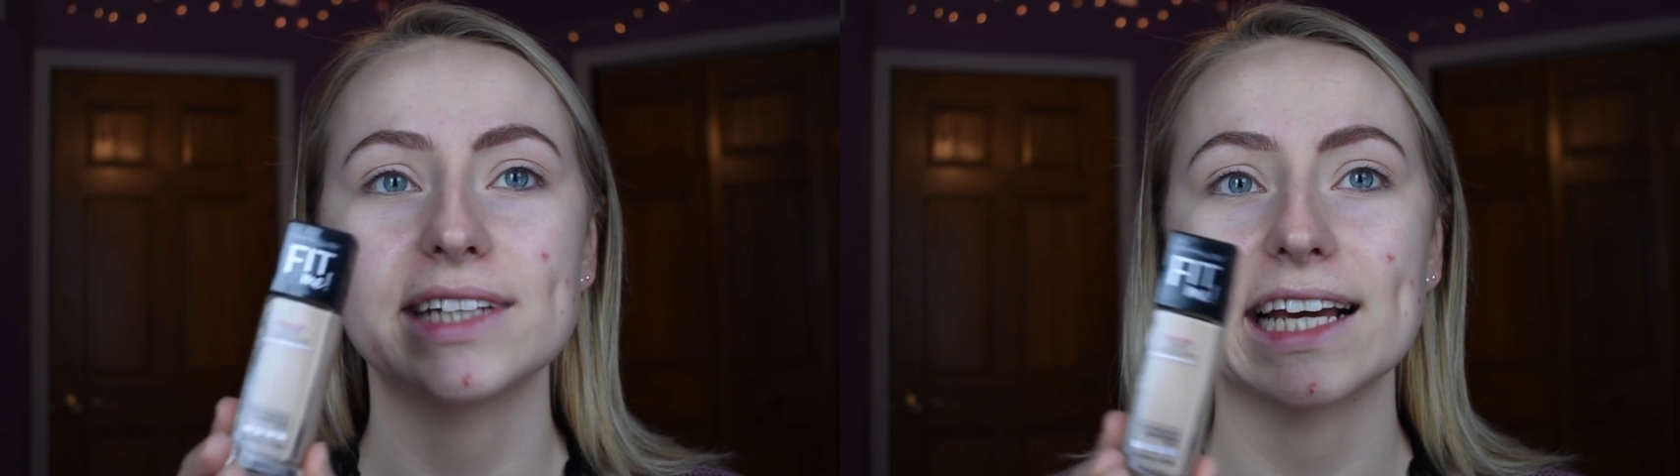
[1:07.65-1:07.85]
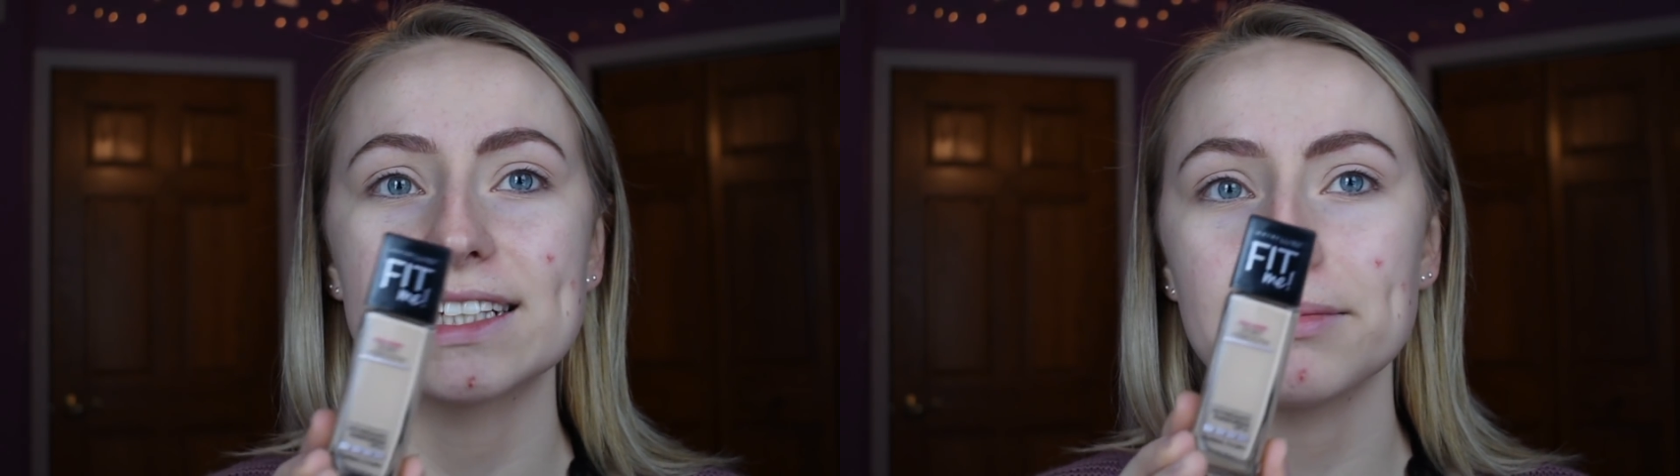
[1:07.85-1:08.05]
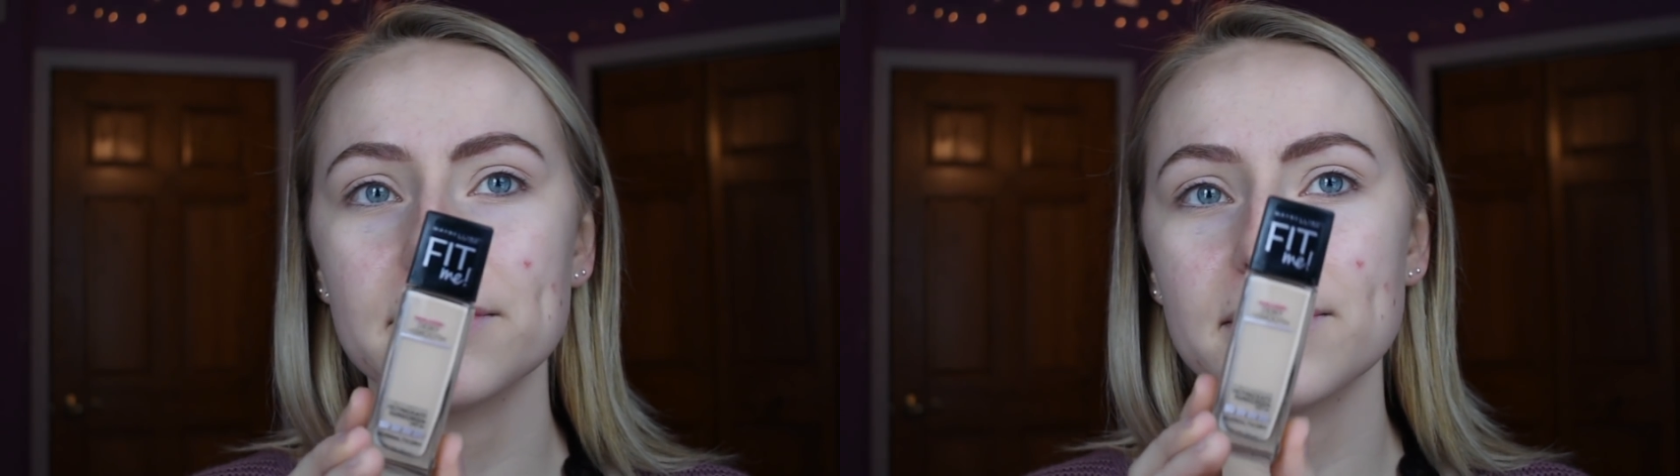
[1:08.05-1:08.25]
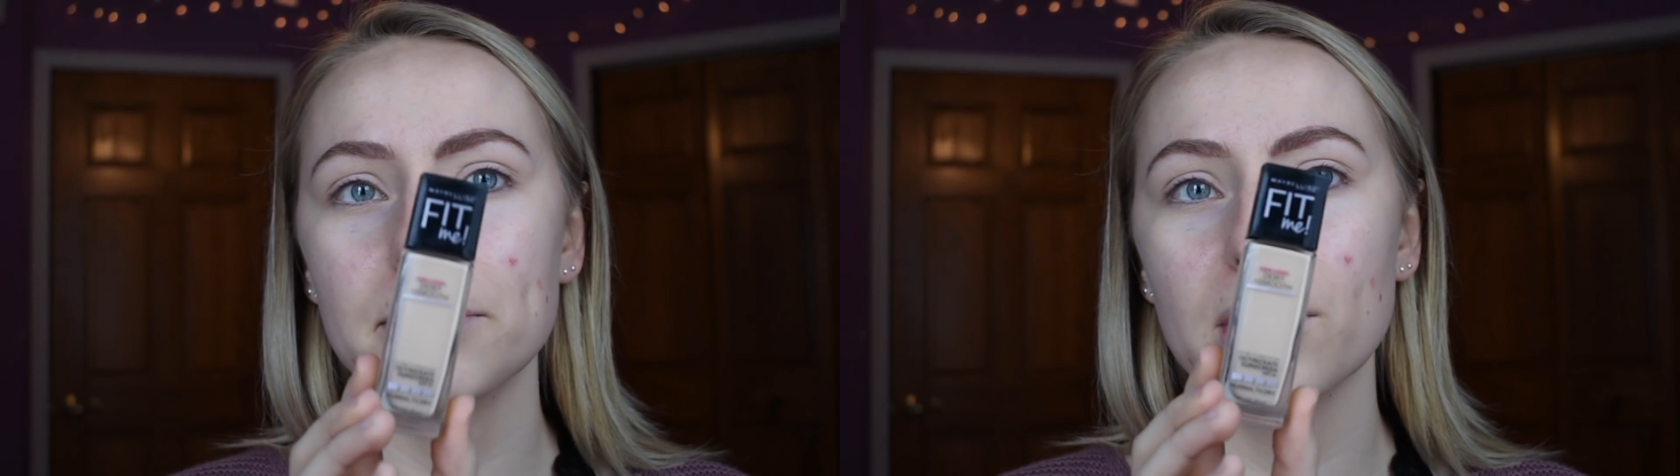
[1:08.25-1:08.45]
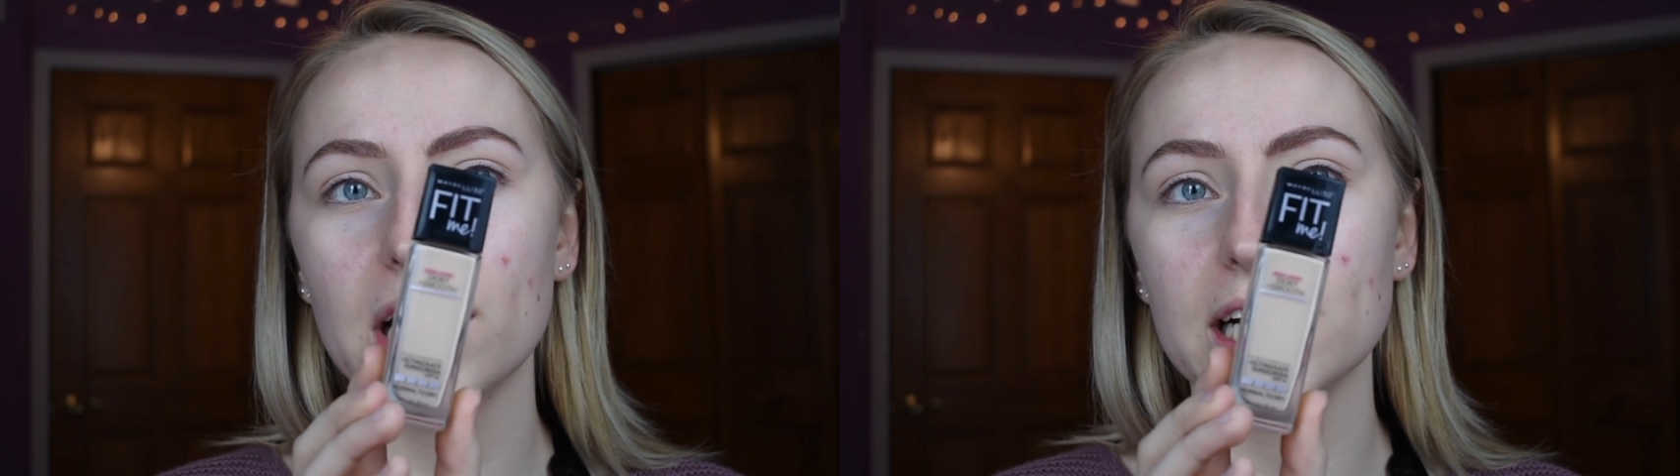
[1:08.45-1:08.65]
take some of the
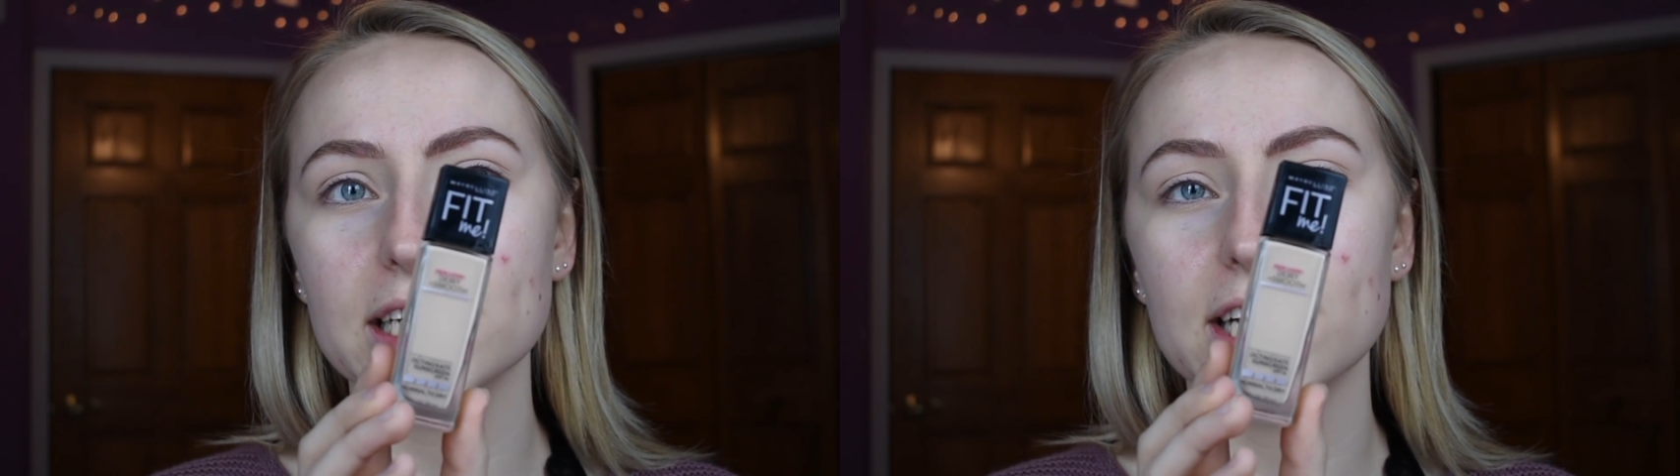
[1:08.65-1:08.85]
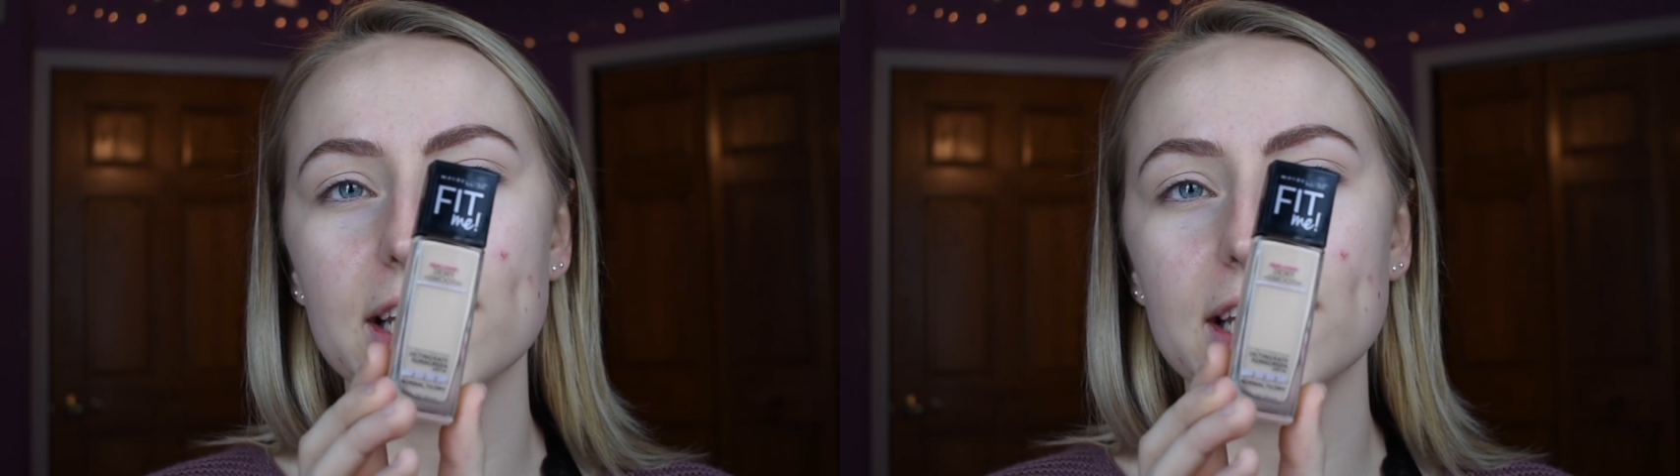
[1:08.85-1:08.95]
product